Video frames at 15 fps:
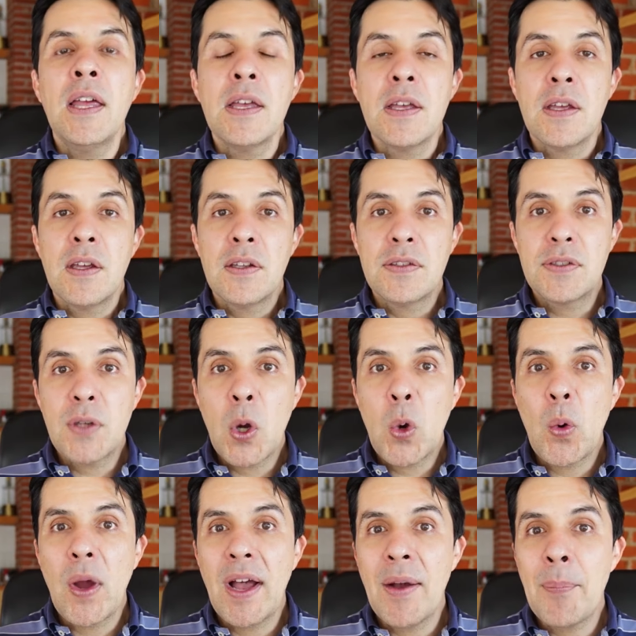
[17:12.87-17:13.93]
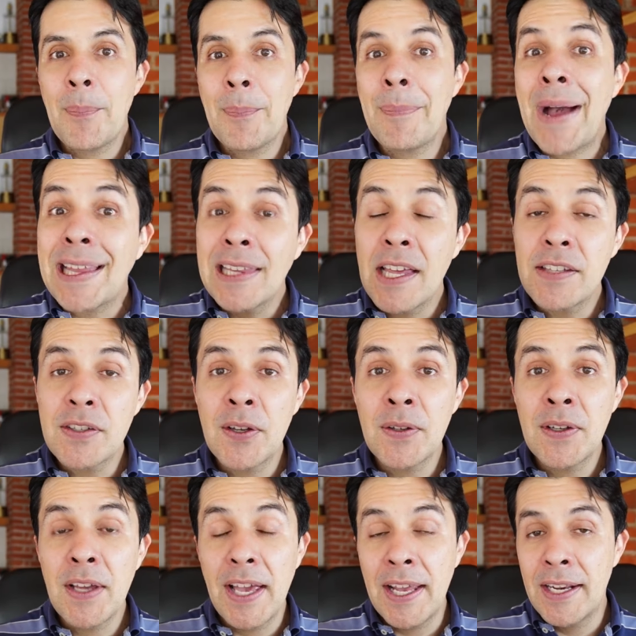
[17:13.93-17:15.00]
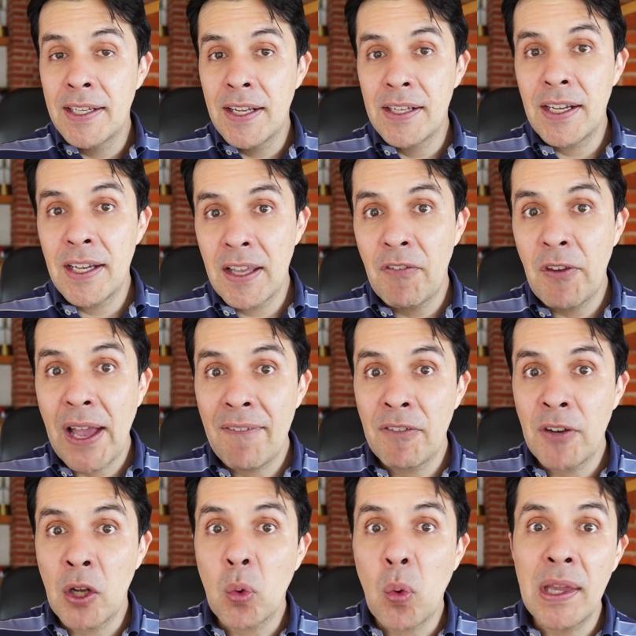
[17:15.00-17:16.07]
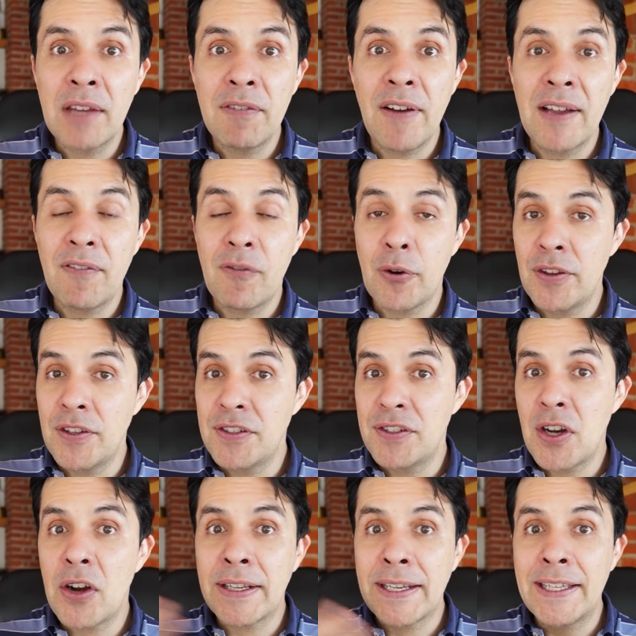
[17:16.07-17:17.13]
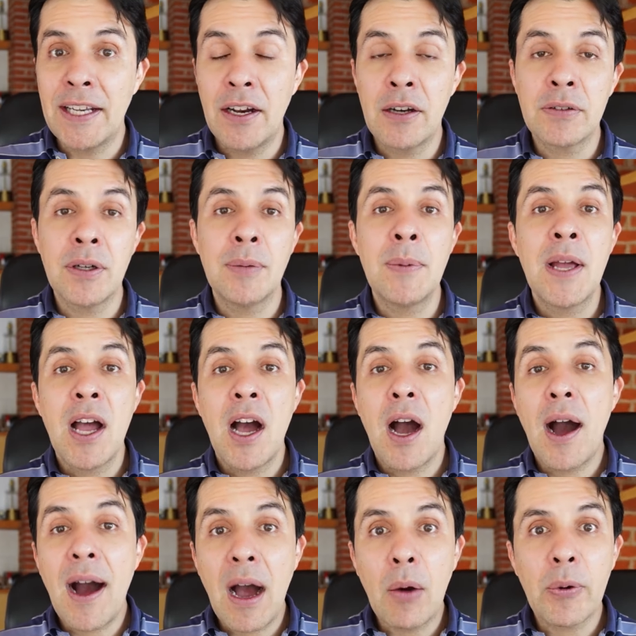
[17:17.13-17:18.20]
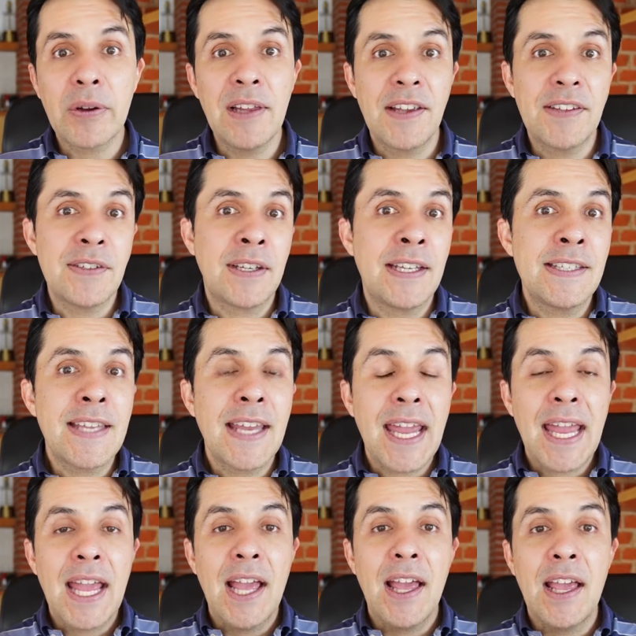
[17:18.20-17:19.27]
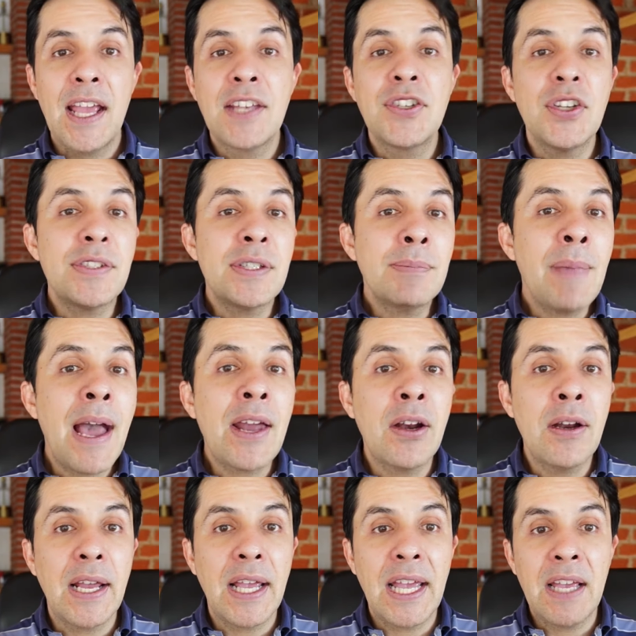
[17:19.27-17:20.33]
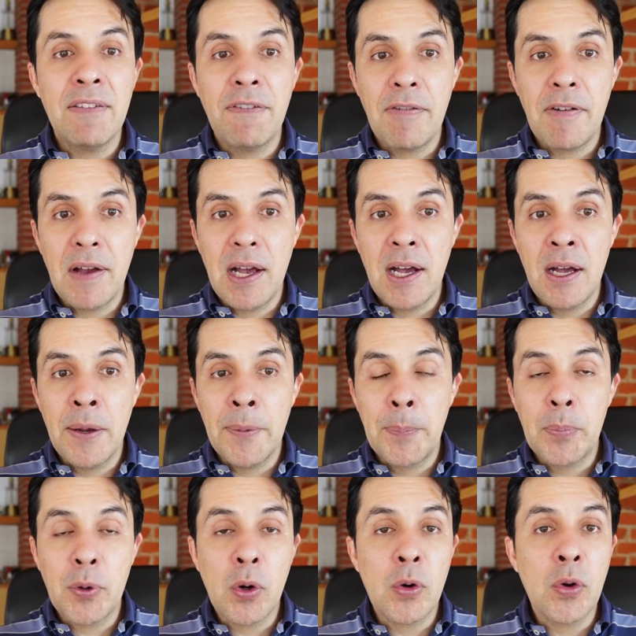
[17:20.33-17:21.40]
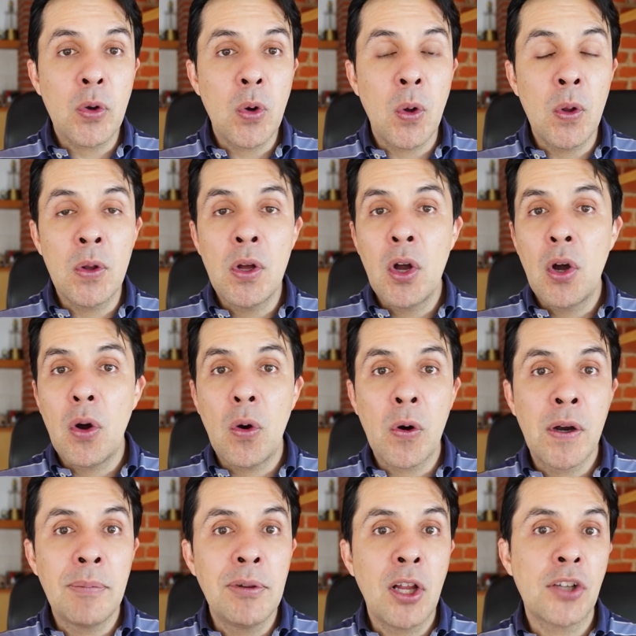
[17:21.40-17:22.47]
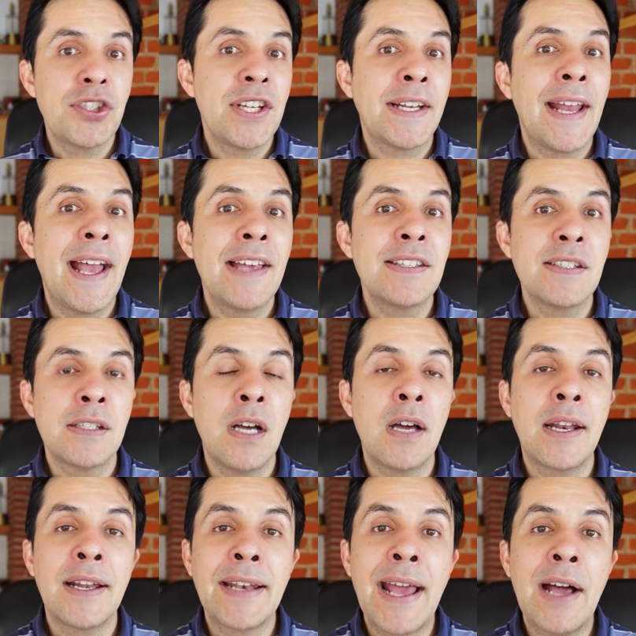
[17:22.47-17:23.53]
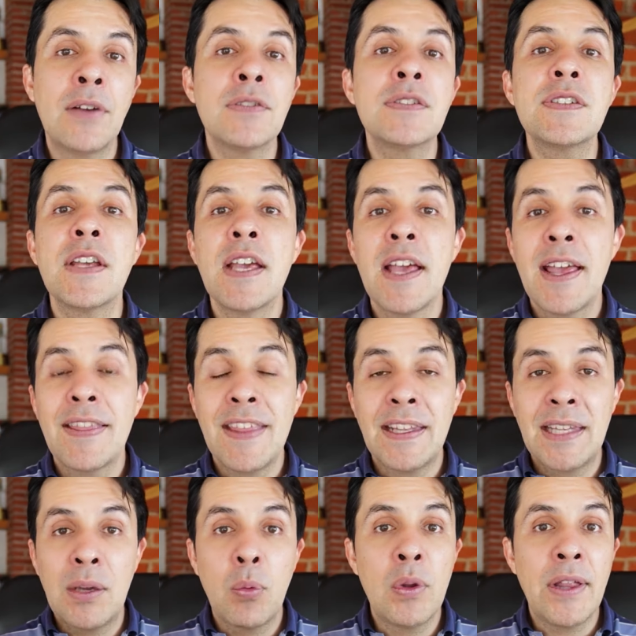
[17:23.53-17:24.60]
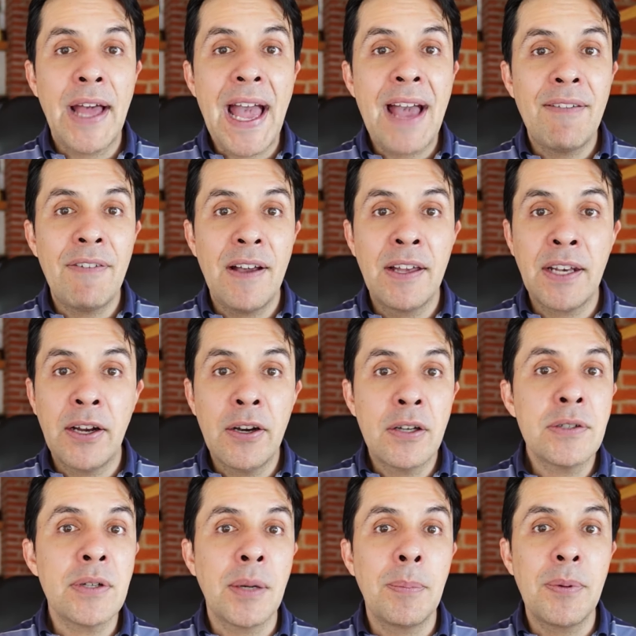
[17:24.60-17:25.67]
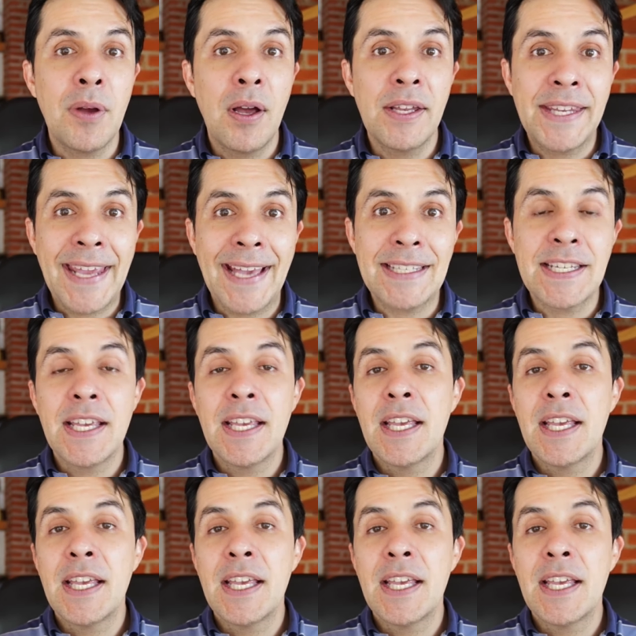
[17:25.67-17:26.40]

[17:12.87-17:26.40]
So my lesson, and uh, if you have not qualified for the StarkNet airdrop, our lesson is it doesn't matter if a protocol or a blockchain has not announced that they will have an airdrop yet.